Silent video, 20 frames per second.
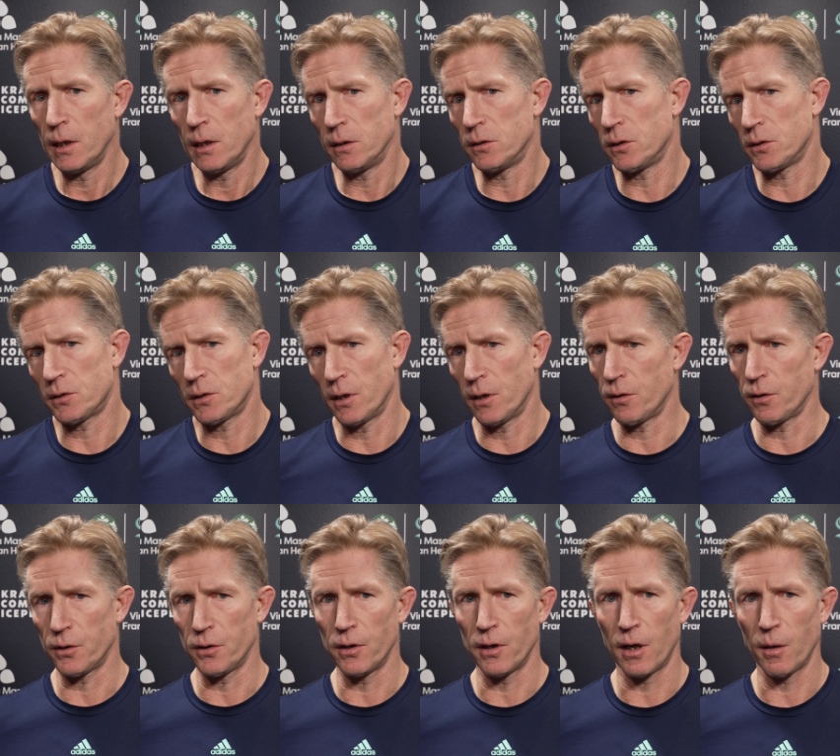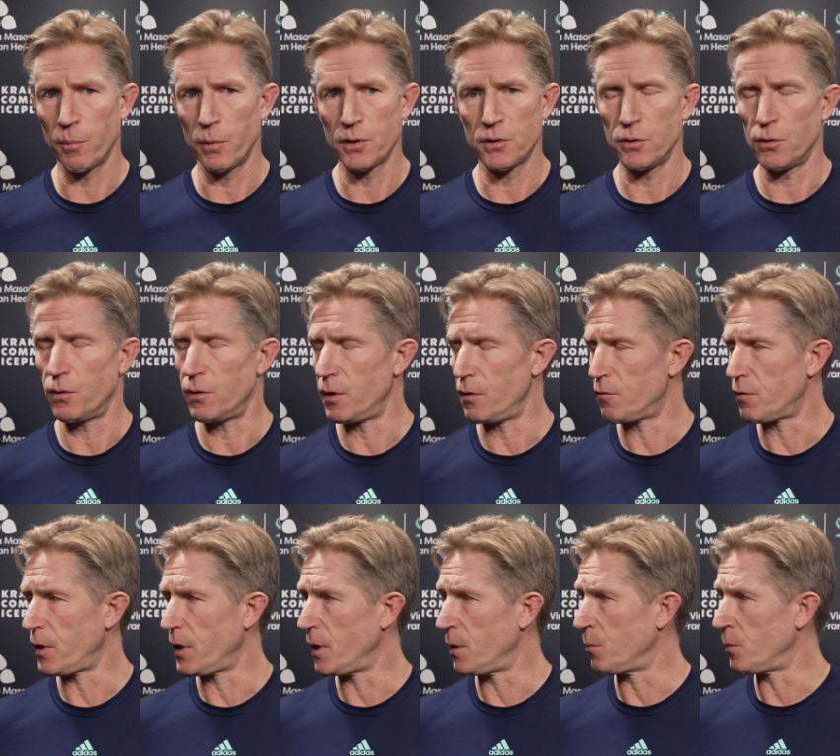it's just another good opportunity
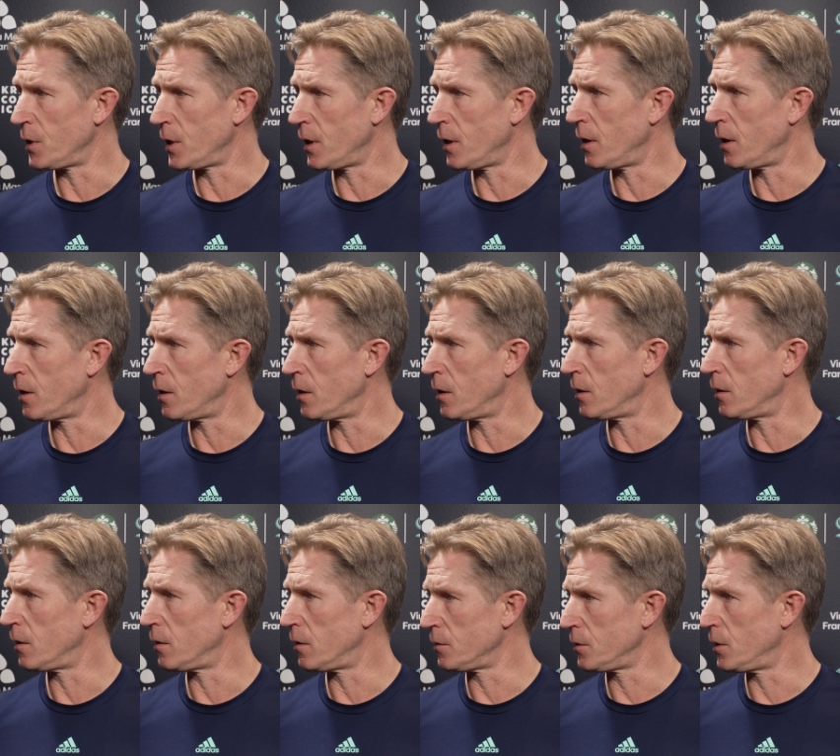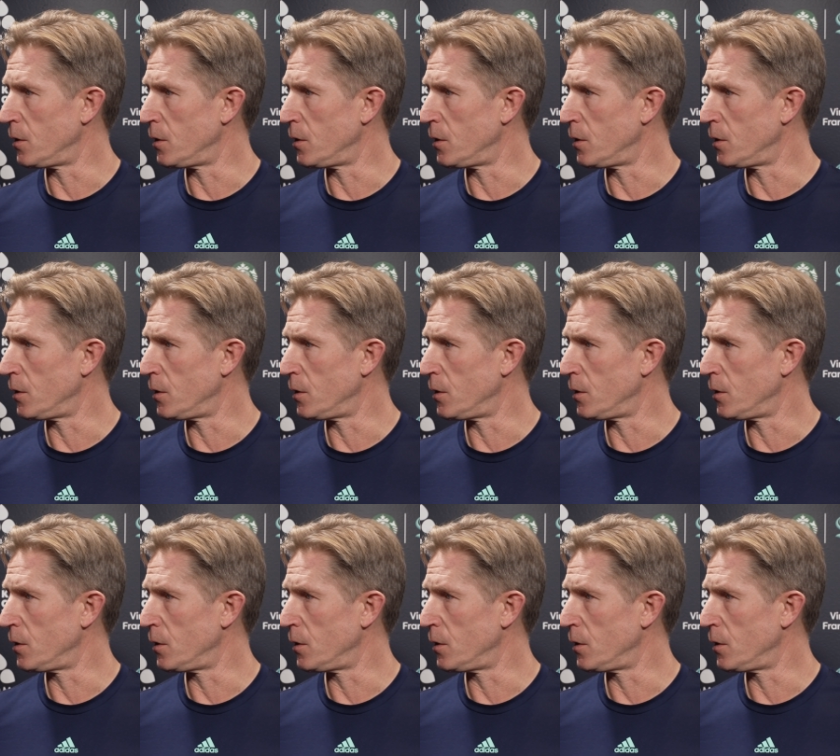for him to get in a